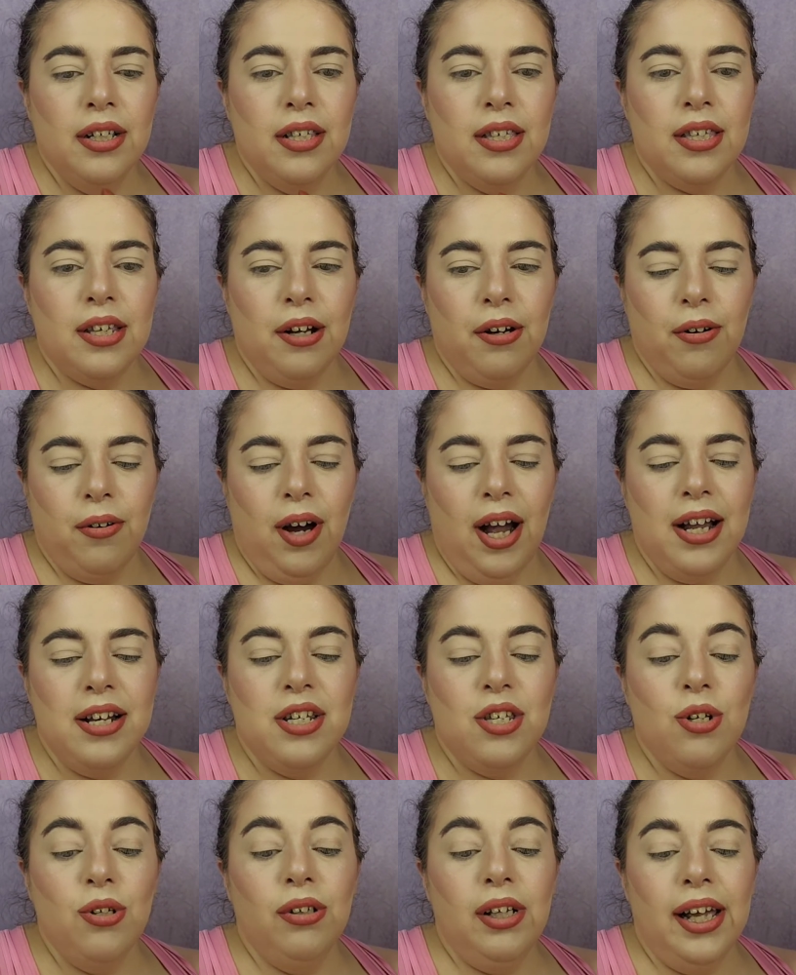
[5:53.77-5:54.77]
So I
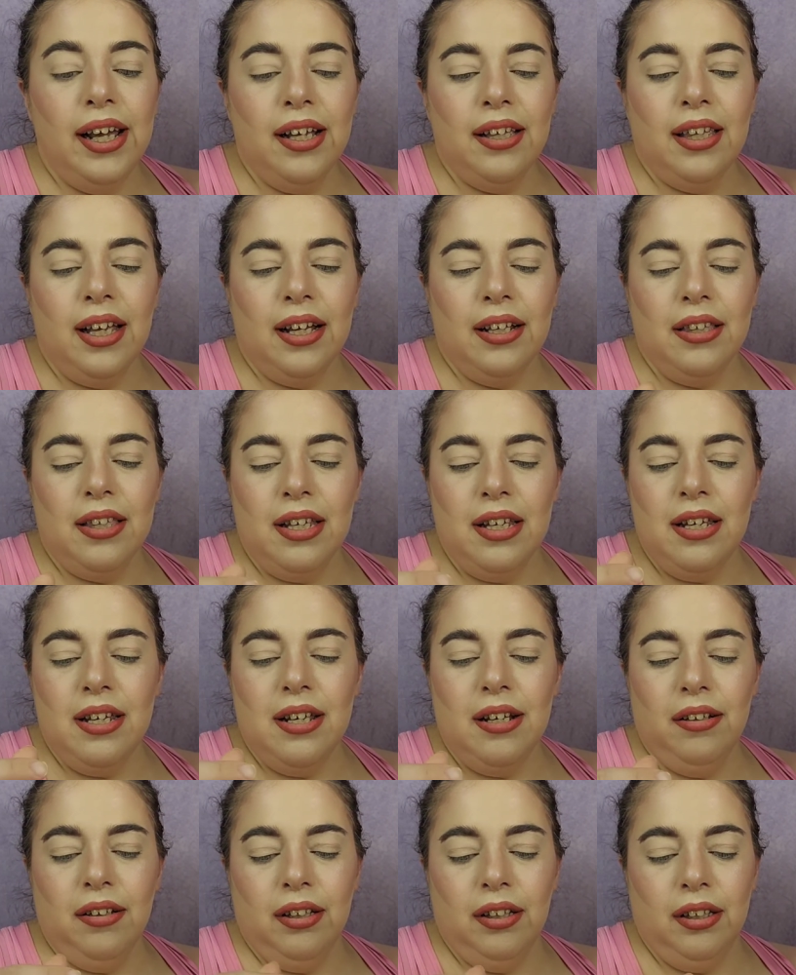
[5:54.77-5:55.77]
do like that
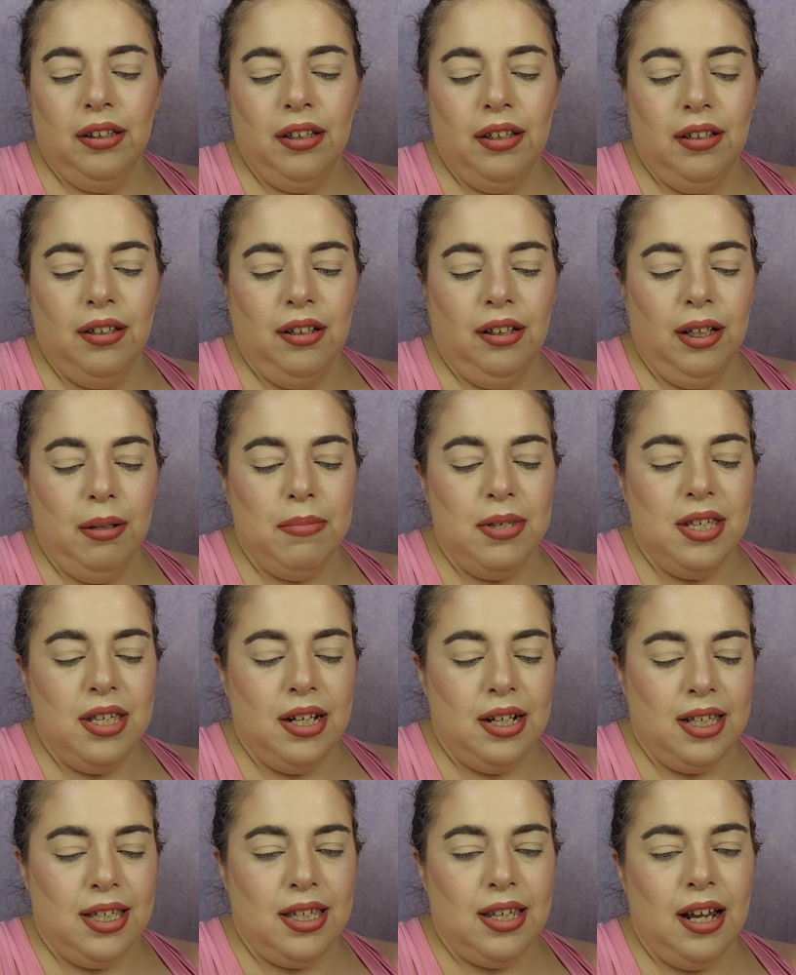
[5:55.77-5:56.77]
the
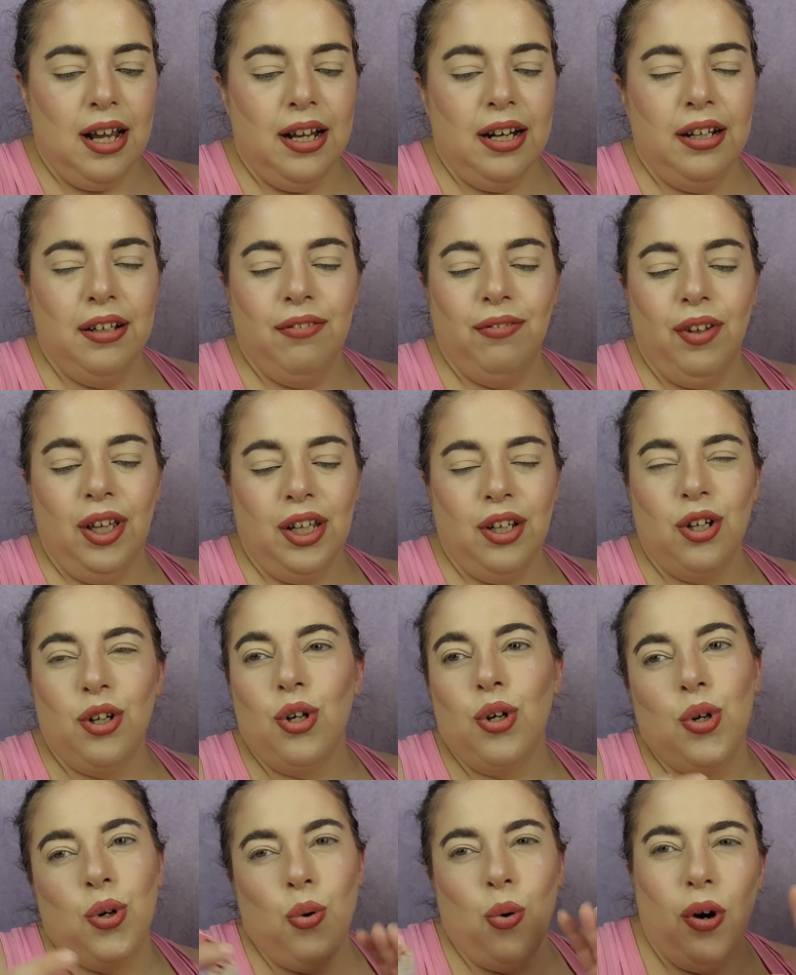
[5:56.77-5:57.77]
lipsticks kind of like
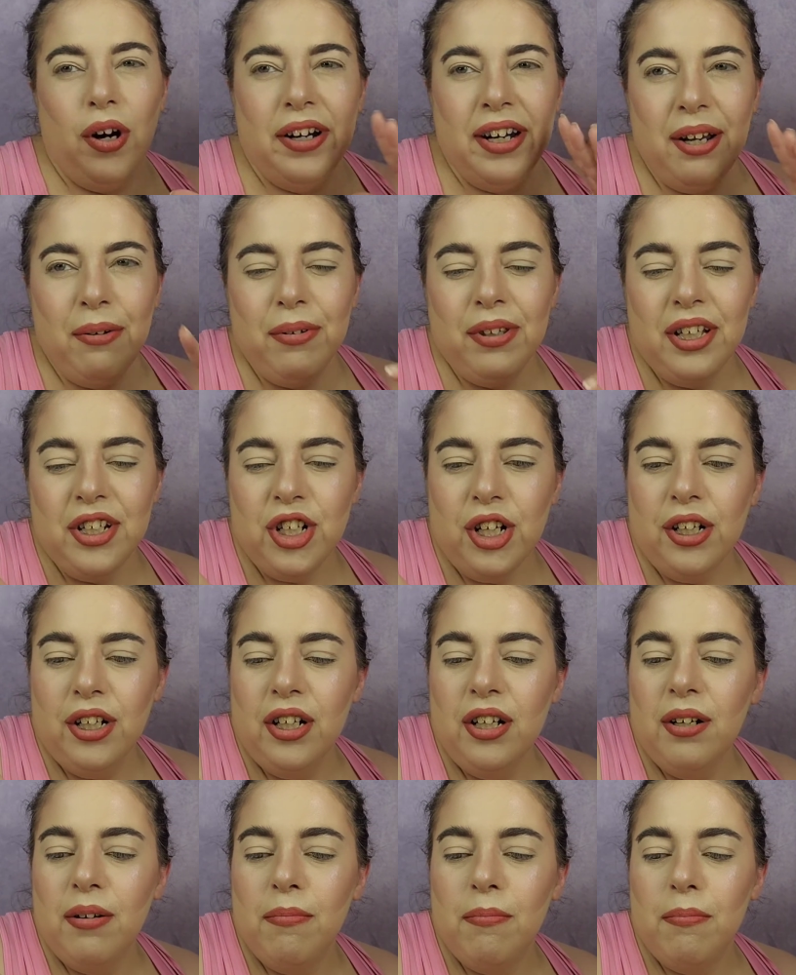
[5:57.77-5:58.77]
coordinate with each
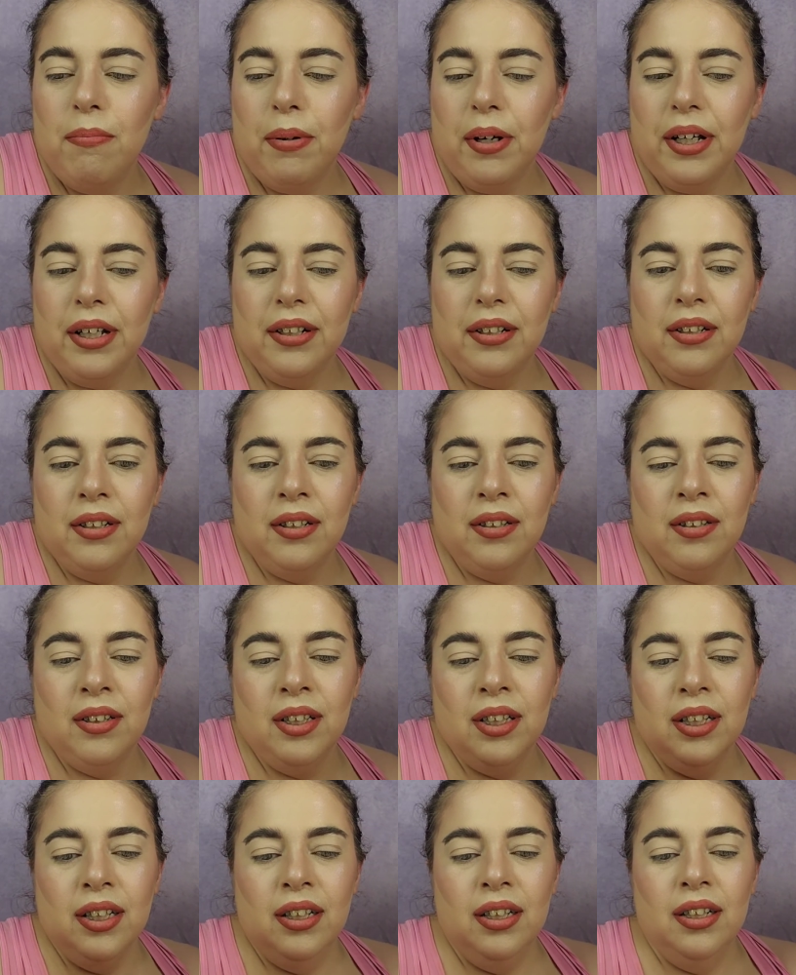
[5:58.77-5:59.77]
other, but
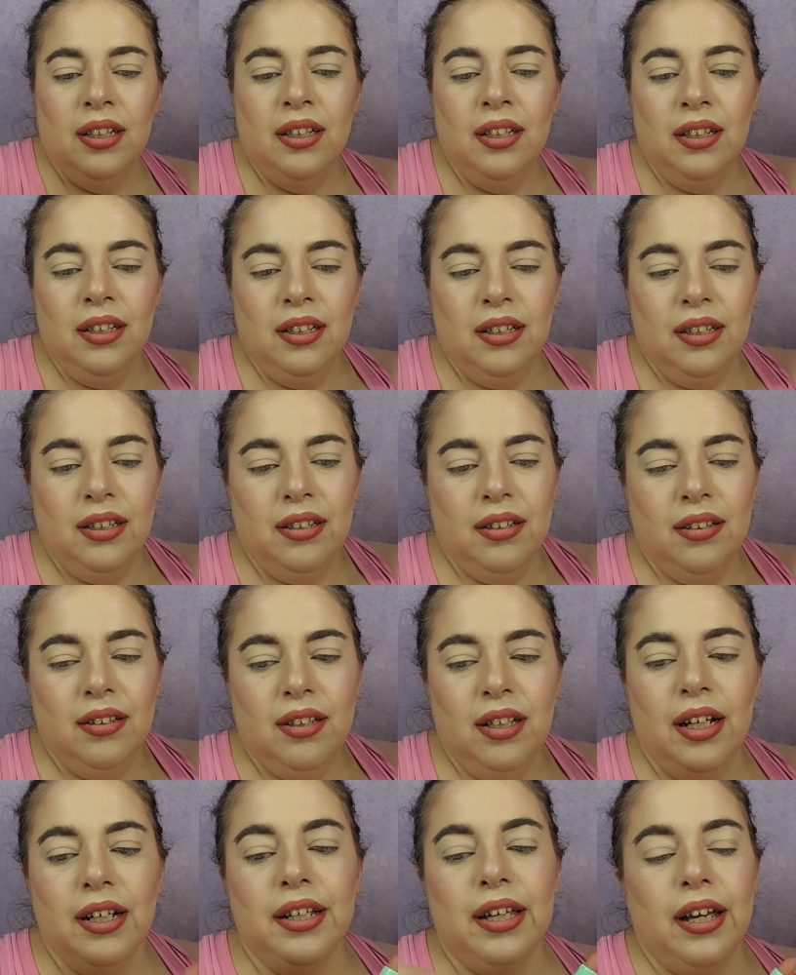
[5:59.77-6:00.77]

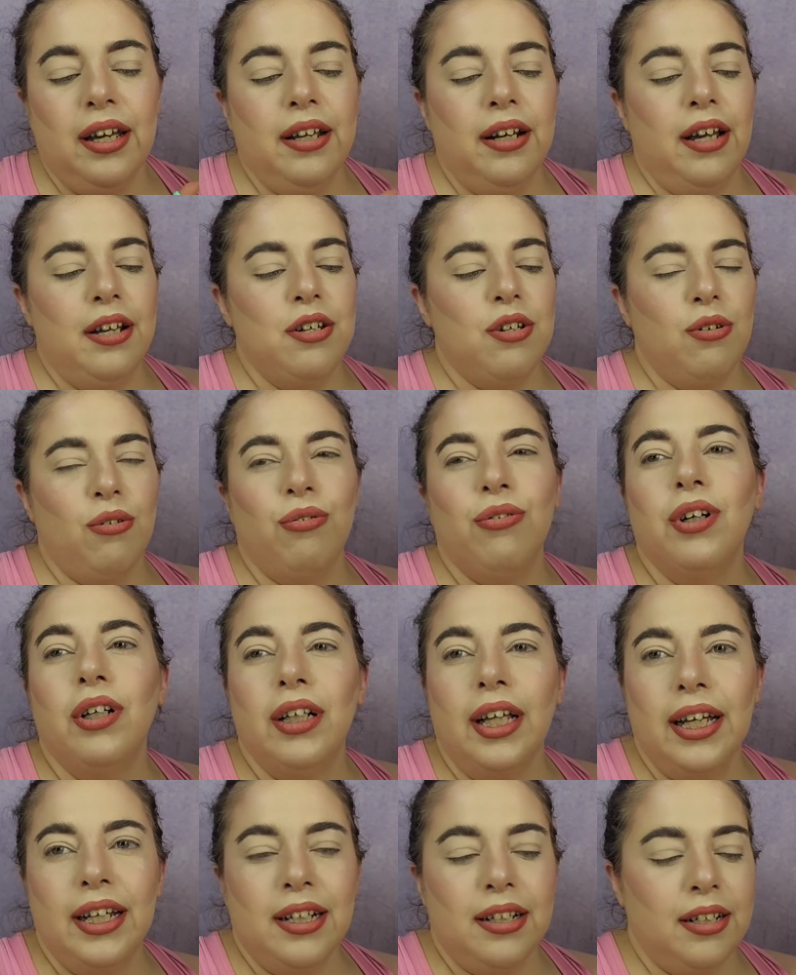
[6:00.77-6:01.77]
again, I do feel
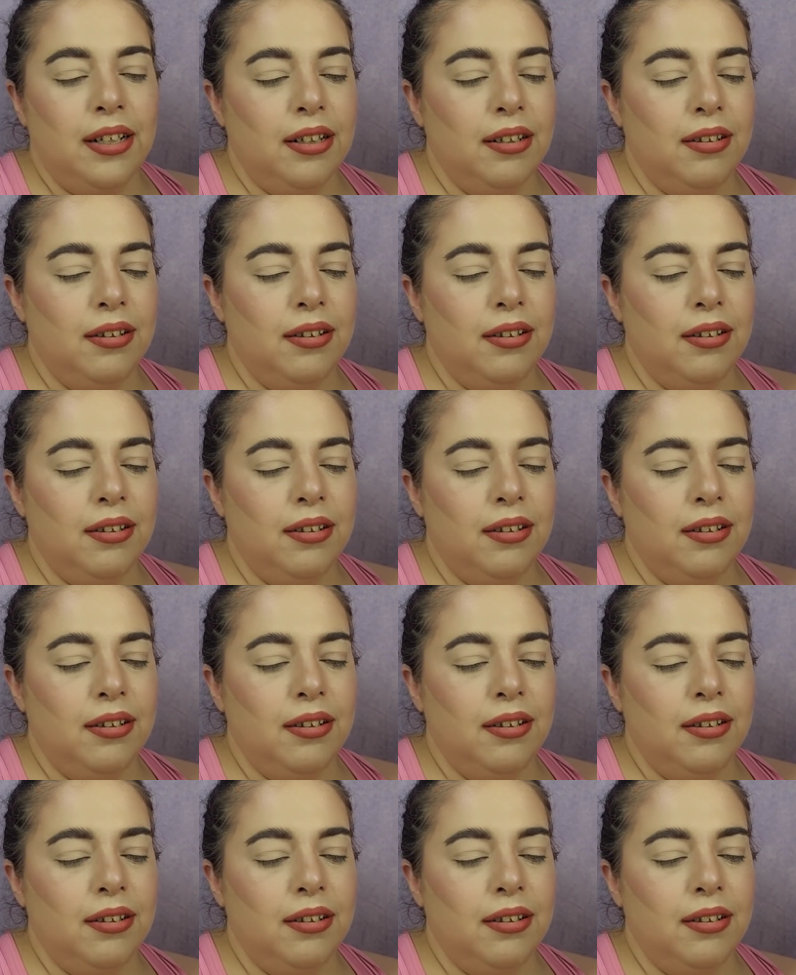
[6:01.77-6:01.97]
like